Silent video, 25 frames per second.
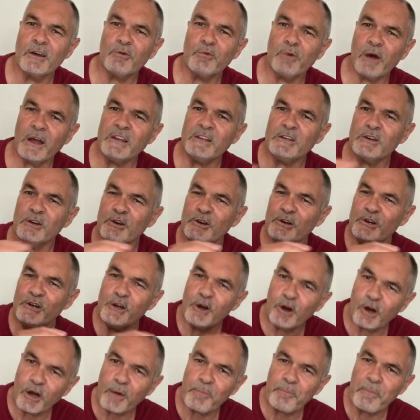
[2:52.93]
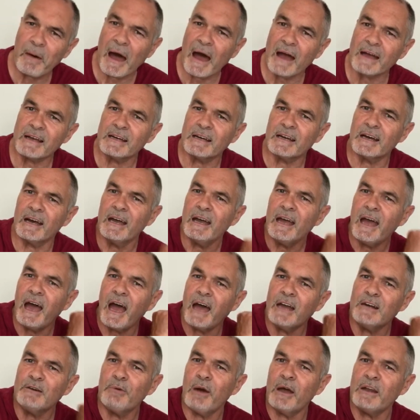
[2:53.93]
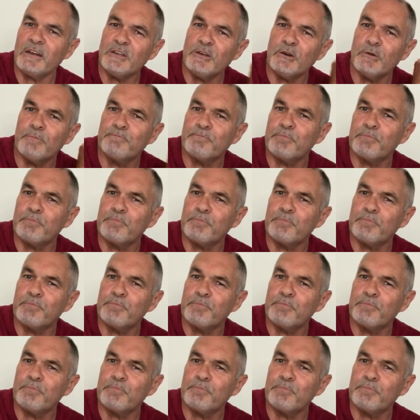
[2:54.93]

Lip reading: when you look back and when you